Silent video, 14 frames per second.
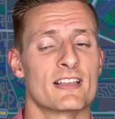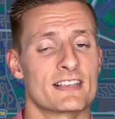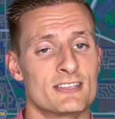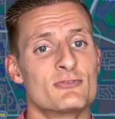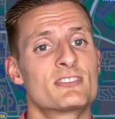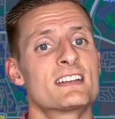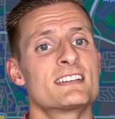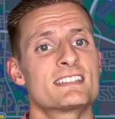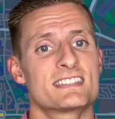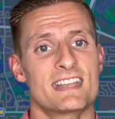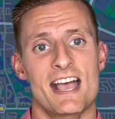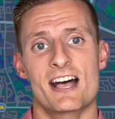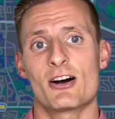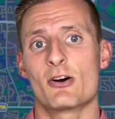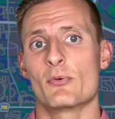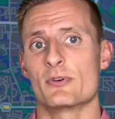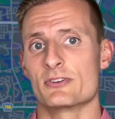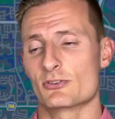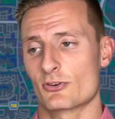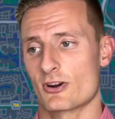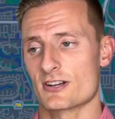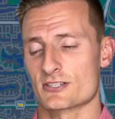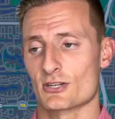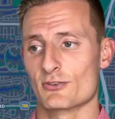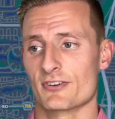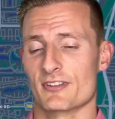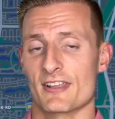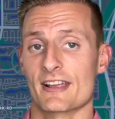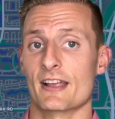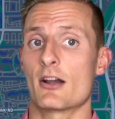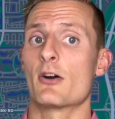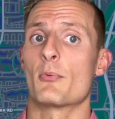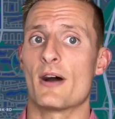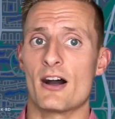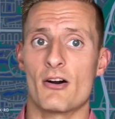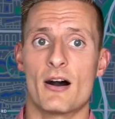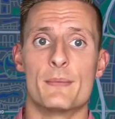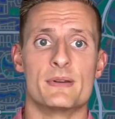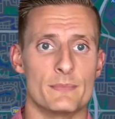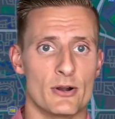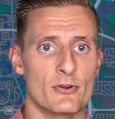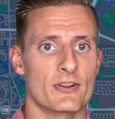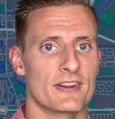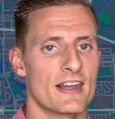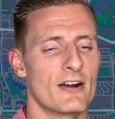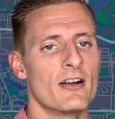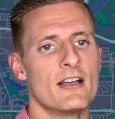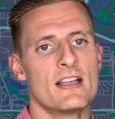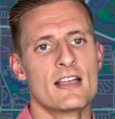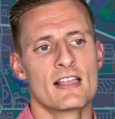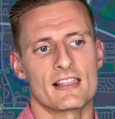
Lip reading: Like you can tell when you cross over and like, oh wow, I'm in Boca now.